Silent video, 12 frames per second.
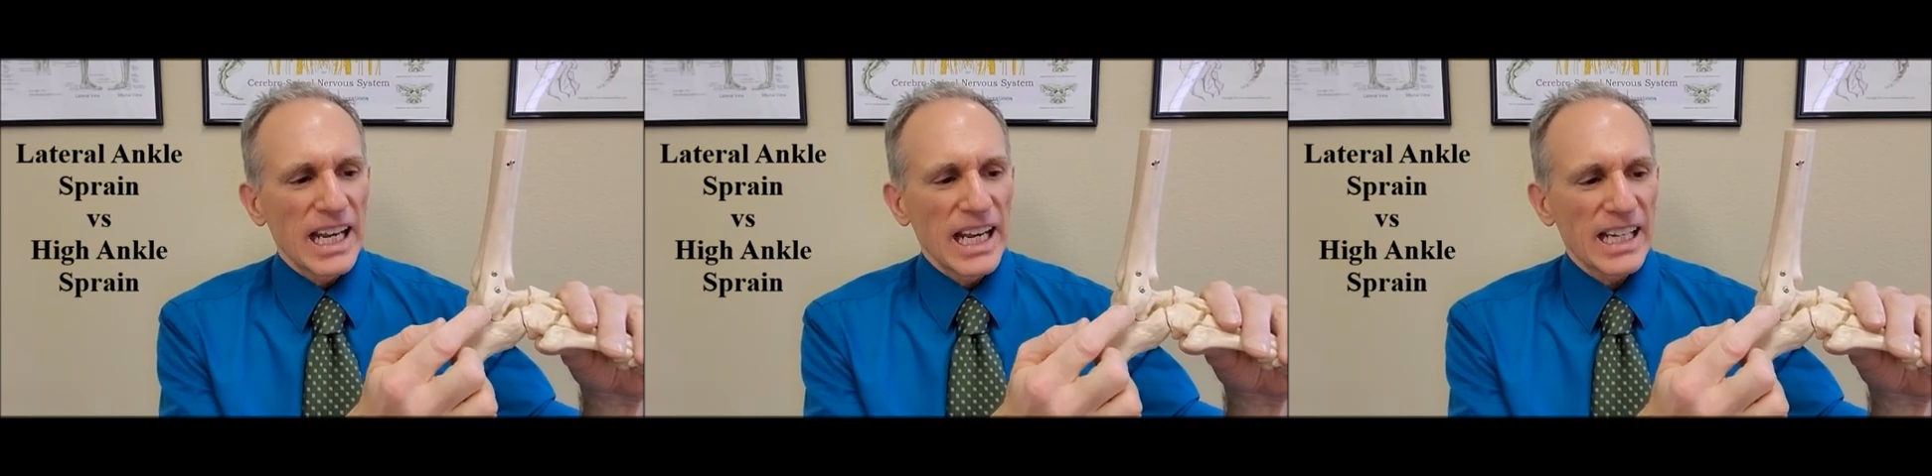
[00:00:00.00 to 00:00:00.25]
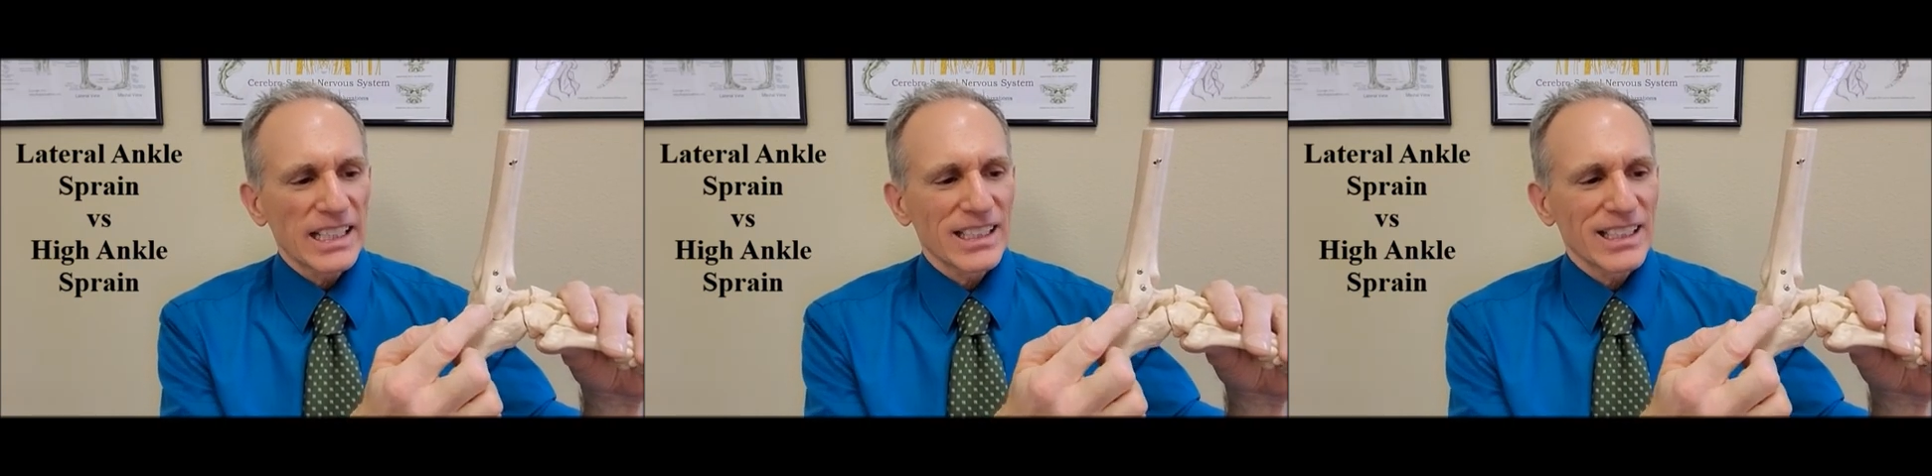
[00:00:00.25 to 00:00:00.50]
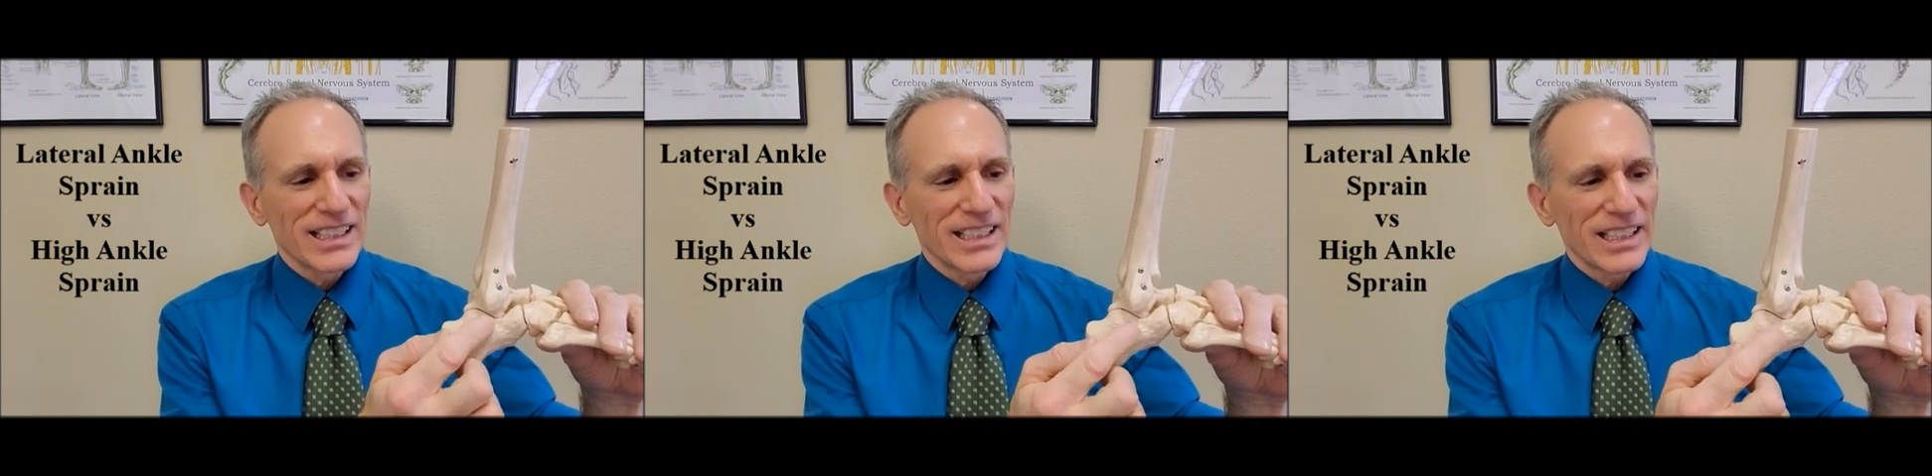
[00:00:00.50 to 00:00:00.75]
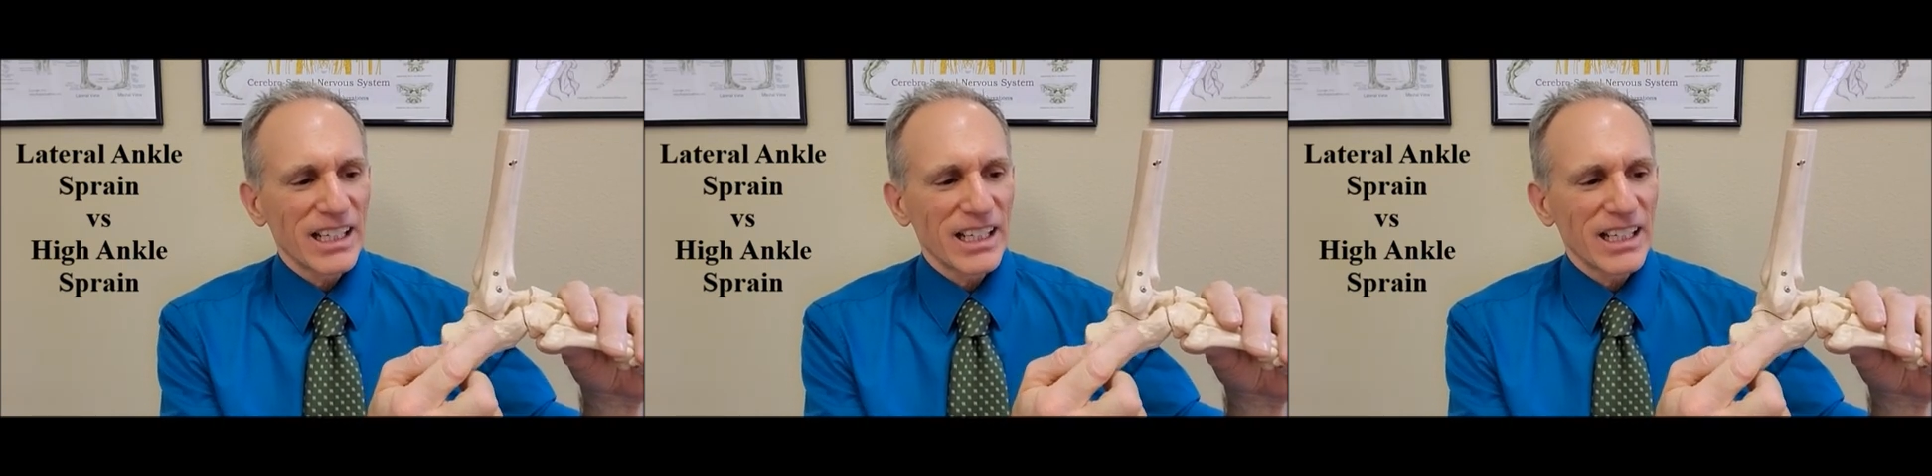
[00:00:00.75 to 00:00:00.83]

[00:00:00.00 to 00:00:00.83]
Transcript: and the